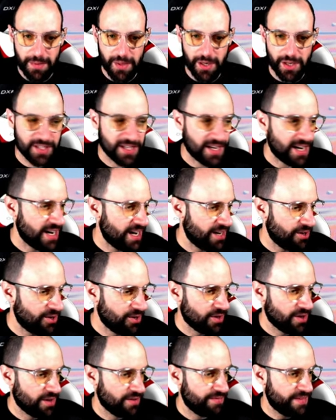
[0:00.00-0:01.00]
because I don't
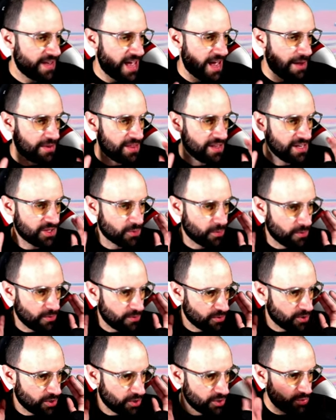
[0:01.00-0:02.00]
know if everything is
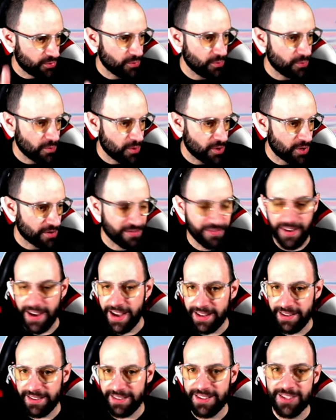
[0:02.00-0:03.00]
going to work
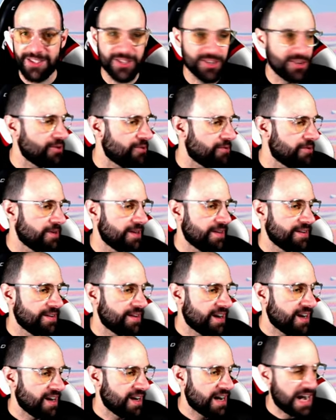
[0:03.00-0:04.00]
fine. So
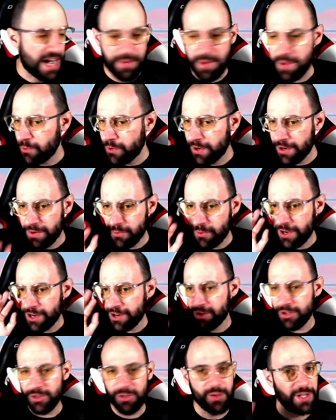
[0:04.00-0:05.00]
I mean, we we are
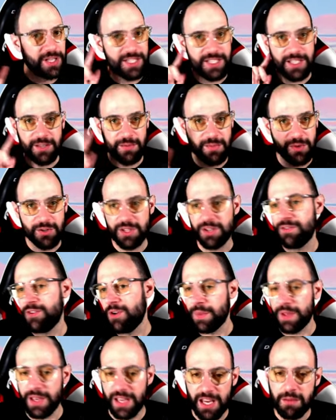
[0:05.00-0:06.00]
going to listen to music
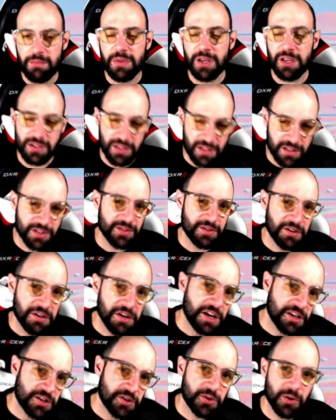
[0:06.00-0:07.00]
from the game because it's
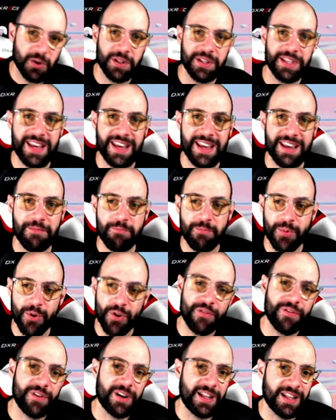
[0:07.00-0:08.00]
it's cool. They
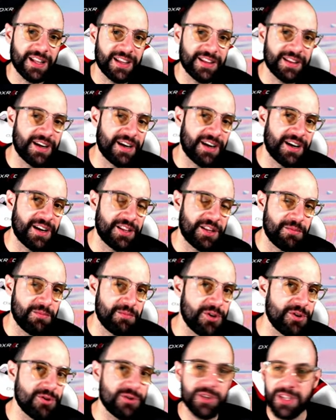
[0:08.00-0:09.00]
improve uh, the
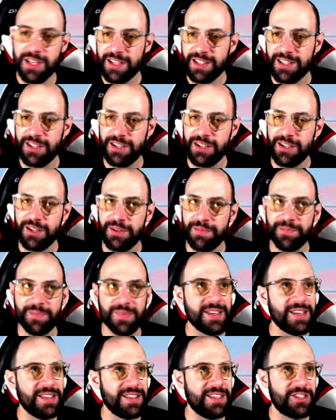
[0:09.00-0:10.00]
music, the,
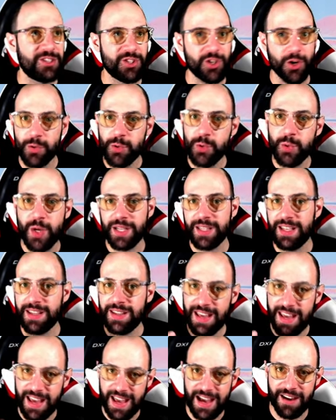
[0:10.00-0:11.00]
the soundtrack that
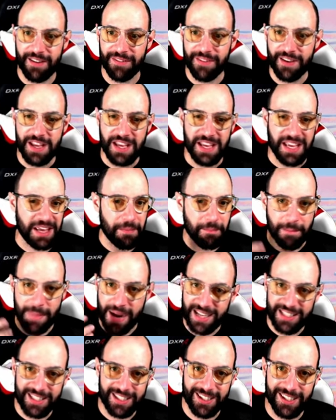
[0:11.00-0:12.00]
they have in
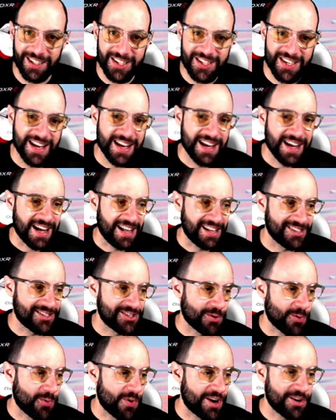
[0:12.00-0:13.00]
battles.
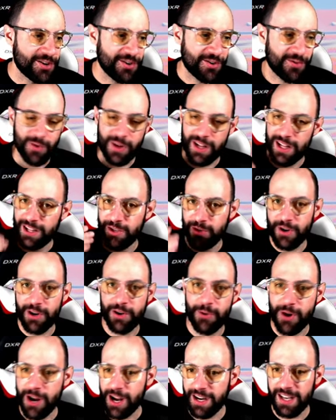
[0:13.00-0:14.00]
Also, while while you are
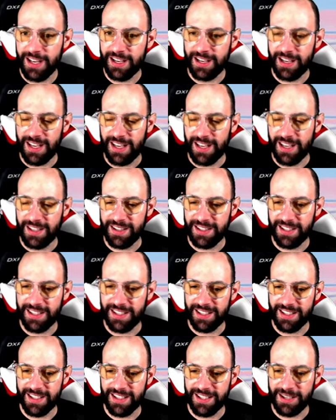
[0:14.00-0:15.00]
running in
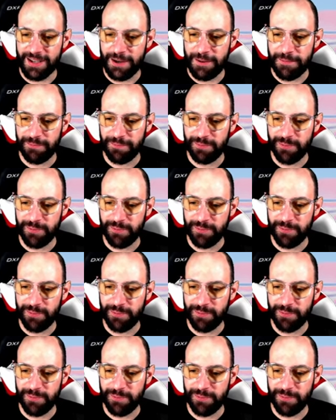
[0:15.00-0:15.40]
the